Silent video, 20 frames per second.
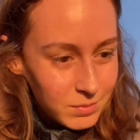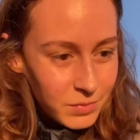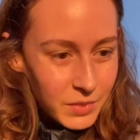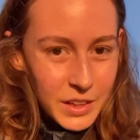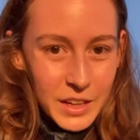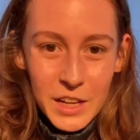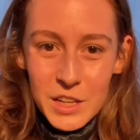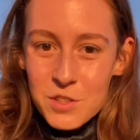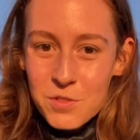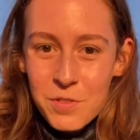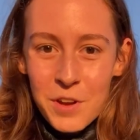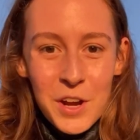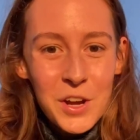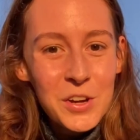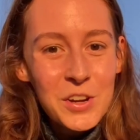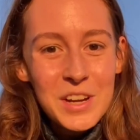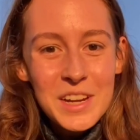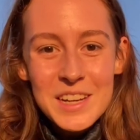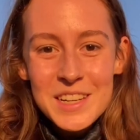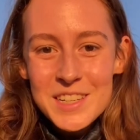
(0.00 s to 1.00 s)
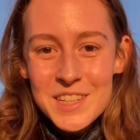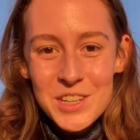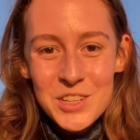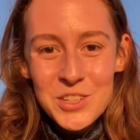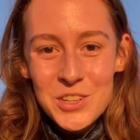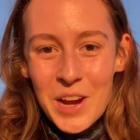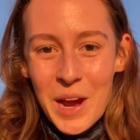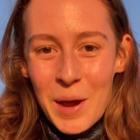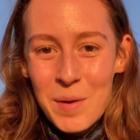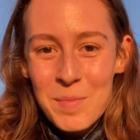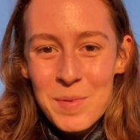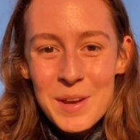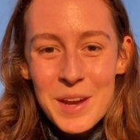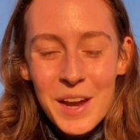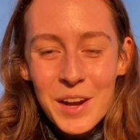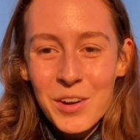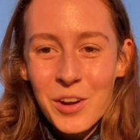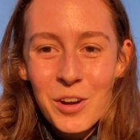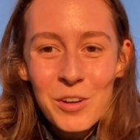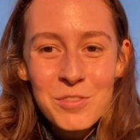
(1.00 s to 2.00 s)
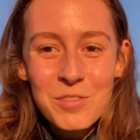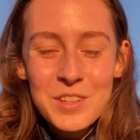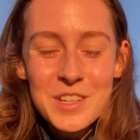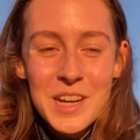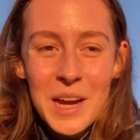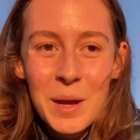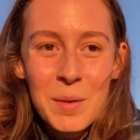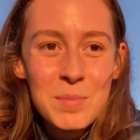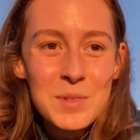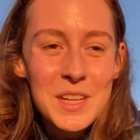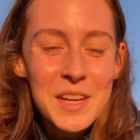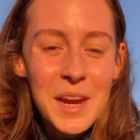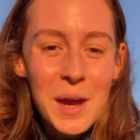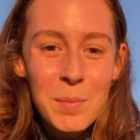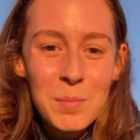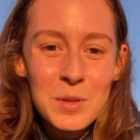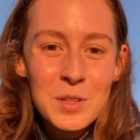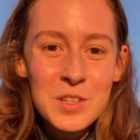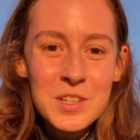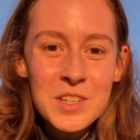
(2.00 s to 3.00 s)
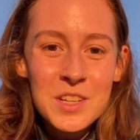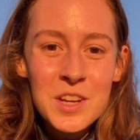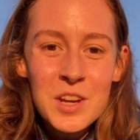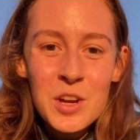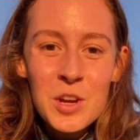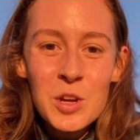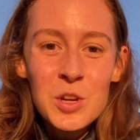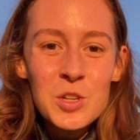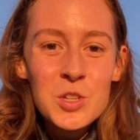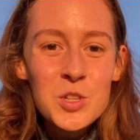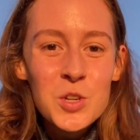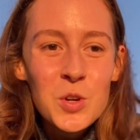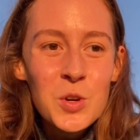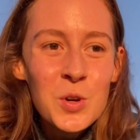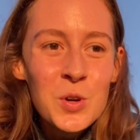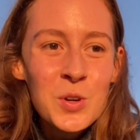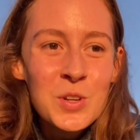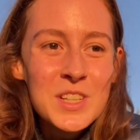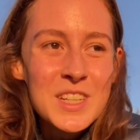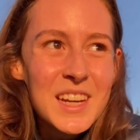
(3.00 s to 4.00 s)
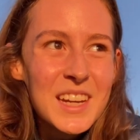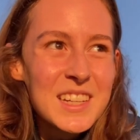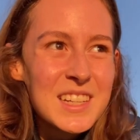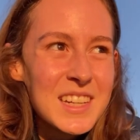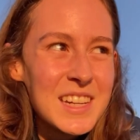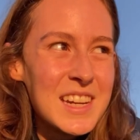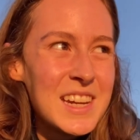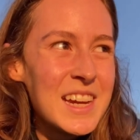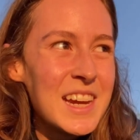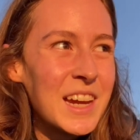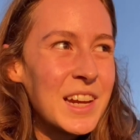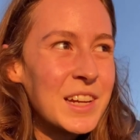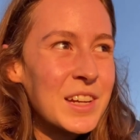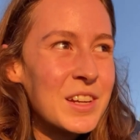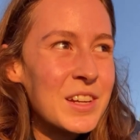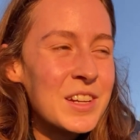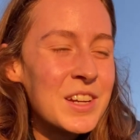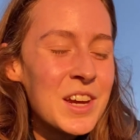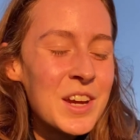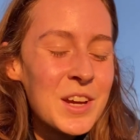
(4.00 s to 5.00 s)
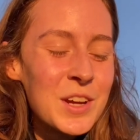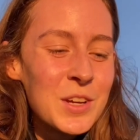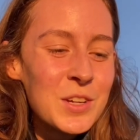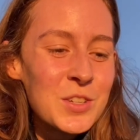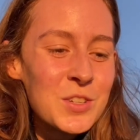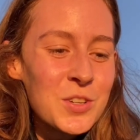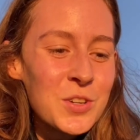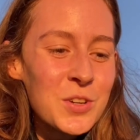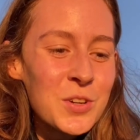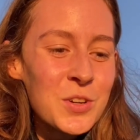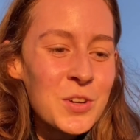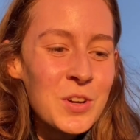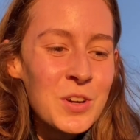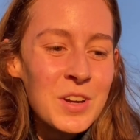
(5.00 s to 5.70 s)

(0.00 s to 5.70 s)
it's very easy to happen, and oftentimes it happens so subtly and so